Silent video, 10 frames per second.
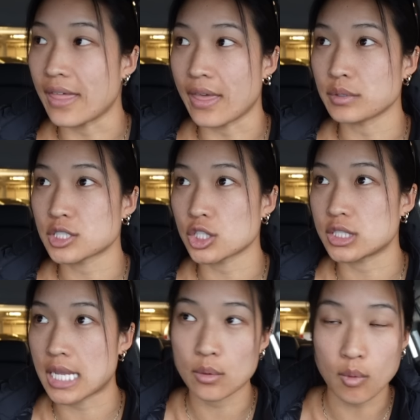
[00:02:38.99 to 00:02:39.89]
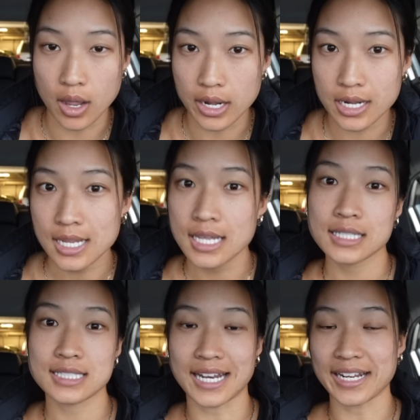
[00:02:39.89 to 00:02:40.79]
that was our day one
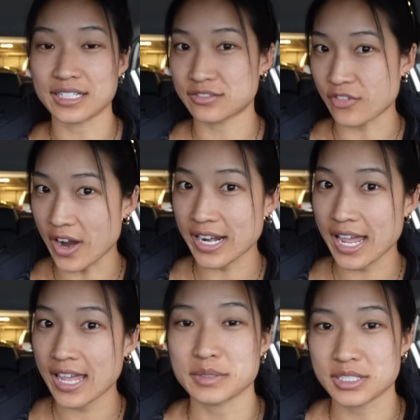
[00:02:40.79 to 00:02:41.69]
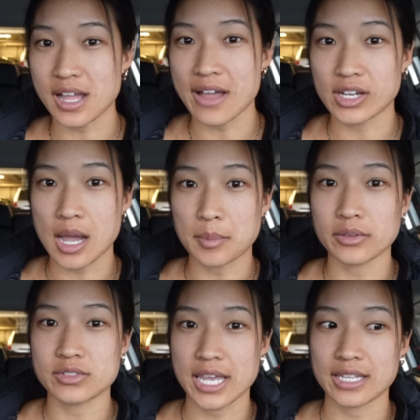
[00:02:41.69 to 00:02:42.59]
today it is Friday. We still have a couple
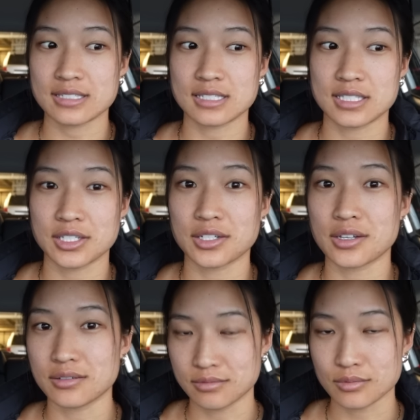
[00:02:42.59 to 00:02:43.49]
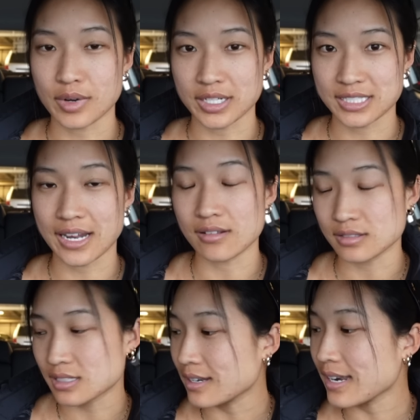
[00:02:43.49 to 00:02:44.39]
of days until race day on
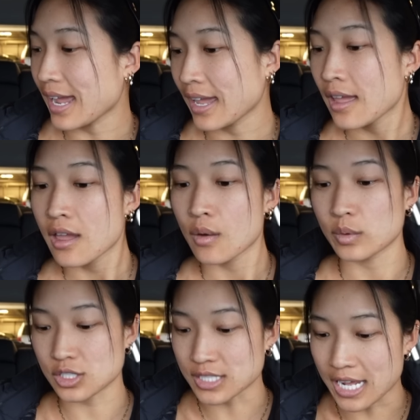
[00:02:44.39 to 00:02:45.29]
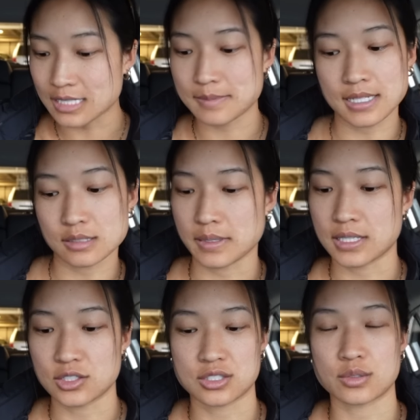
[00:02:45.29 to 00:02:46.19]
Sunday, which is nice because we
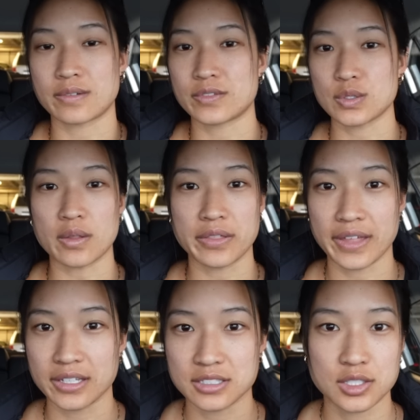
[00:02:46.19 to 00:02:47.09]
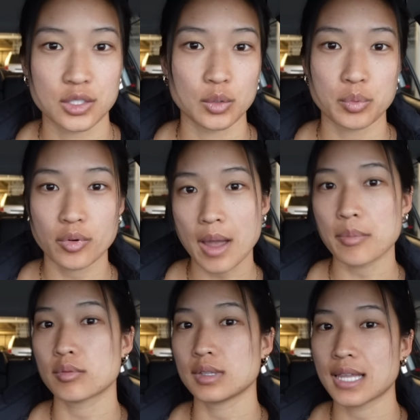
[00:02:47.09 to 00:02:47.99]
can just sort of do all the things to
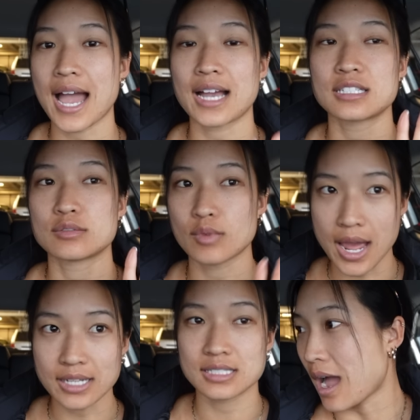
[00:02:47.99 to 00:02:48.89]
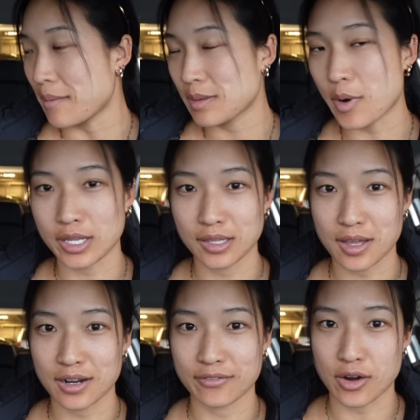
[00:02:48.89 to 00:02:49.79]
prep, relax, rest. I'm in the parking
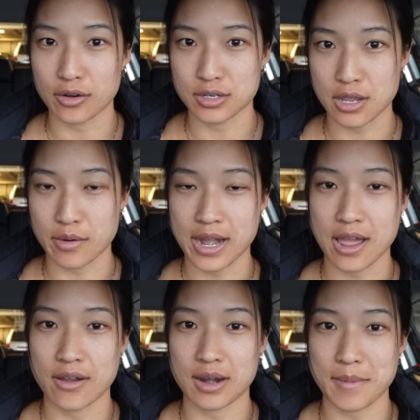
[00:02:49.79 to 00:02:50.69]
lot of our hotel right now and I'm